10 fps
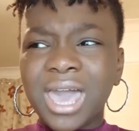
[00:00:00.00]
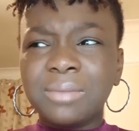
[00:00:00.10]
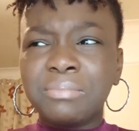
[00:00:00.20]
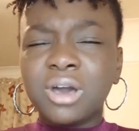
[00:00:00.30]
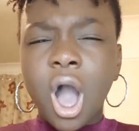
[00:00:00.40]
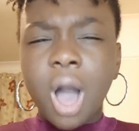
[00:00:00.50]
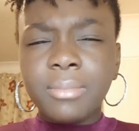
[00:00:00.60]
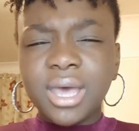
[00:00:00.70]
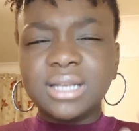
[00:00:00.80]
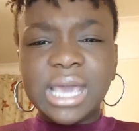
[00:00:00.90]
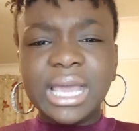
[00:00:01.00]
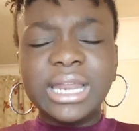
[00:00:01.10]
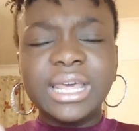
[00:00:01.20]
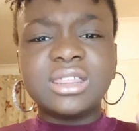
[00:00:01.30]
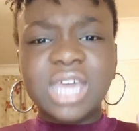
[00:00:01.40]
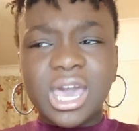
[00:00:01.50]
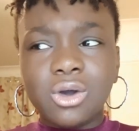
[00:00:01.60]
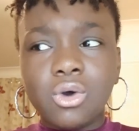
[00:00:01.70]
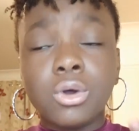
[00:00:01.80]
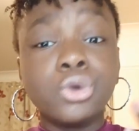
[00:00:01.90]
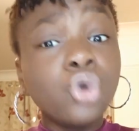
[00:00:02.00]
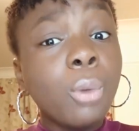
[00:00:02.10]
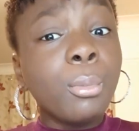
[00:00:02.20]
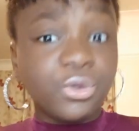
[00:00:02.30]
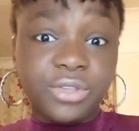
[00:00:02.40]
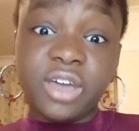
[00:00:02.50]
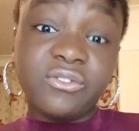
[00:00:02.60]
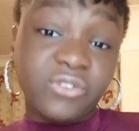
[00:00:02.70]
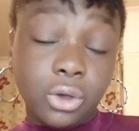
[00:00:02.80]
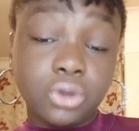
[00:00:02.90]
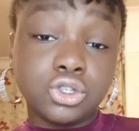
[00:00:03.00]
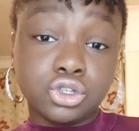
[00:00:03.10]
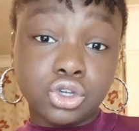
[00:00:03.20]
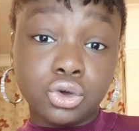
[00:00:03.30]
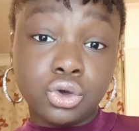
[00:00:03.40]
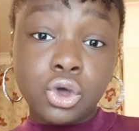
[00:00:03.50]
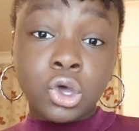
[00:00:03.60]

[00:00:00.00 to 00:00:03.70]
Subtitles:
become a daily thing or a normal thing for you to do.